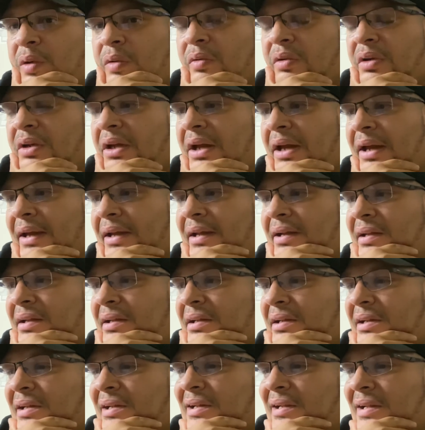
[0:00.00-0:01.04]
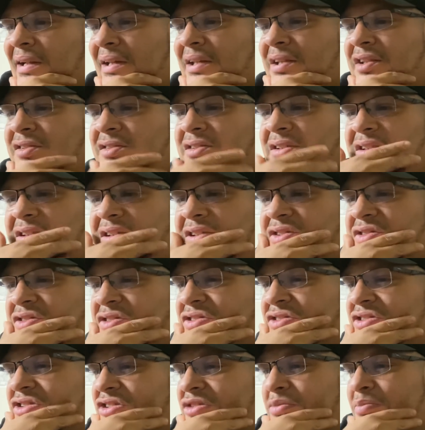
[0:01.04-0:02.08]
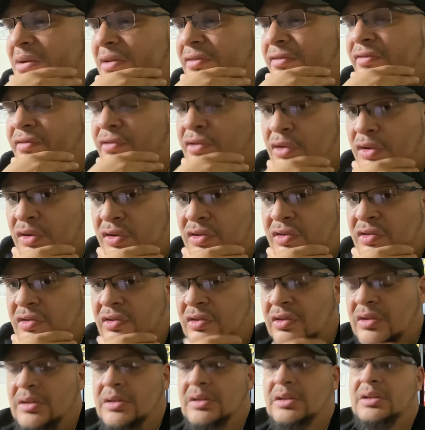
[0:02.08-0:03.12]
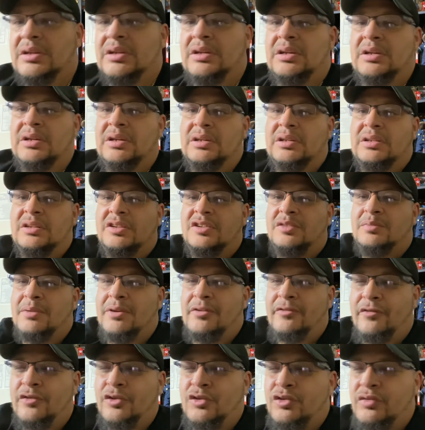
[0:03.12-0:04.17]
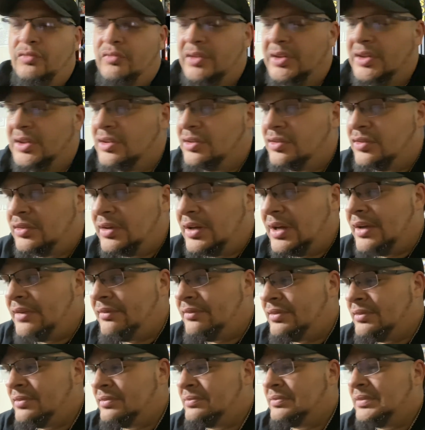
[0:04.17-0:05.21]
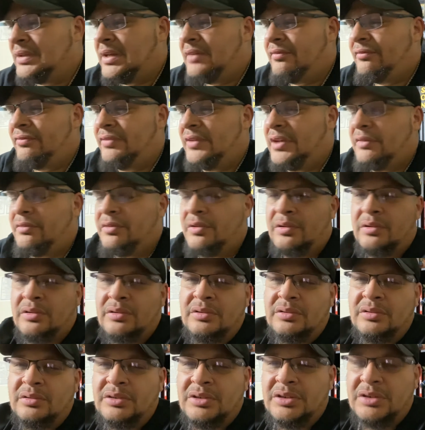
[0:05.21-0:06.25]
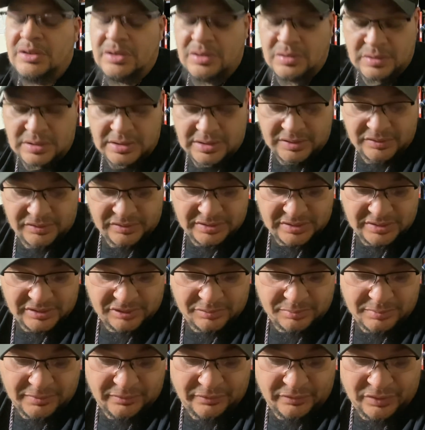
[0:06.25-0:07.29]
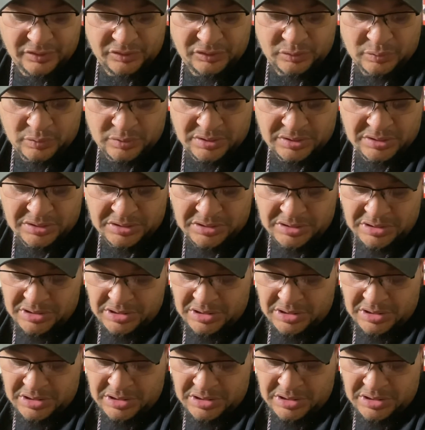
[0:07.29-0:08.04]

we're at. Like I said, this is just my first. This is my first video, so I've never, you know, like I said, this is my first one.